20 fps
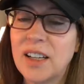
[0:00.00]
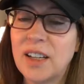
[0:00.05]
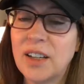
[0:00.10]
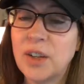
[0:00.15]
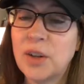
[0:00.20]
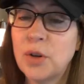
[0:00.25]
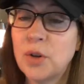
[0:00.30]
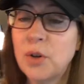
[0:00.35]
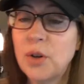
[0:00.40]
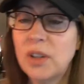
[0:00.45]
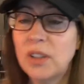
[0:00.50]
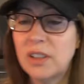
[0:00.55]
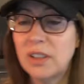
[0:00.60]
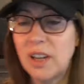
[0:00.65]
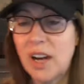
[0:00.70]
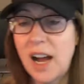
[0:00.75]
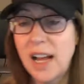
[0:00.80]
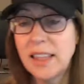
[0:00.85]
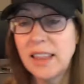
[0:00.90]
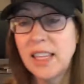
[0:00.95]
Cool.
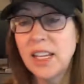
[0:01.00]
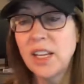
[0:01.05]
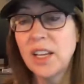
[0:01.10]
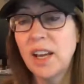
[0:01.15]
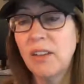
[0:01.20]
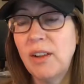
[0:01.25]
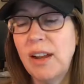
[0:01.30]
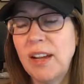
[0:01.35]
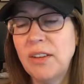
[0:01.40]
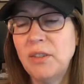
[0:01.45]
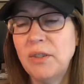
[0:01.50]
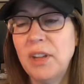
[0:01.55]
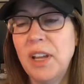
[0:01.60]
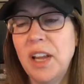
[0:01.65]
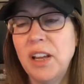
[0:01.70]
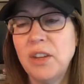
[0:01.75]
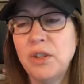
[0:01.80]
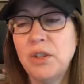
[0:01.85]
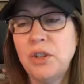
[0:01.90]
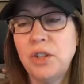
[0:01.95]
I think, Andrew,
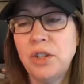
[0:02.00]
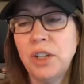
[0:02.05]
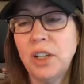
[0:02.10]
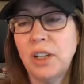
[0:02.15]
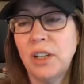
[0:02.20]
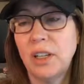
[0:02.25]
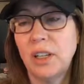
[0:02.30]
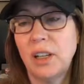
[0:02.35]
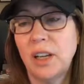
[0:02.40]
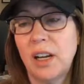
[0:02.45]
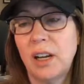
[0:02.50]
yeah, you should.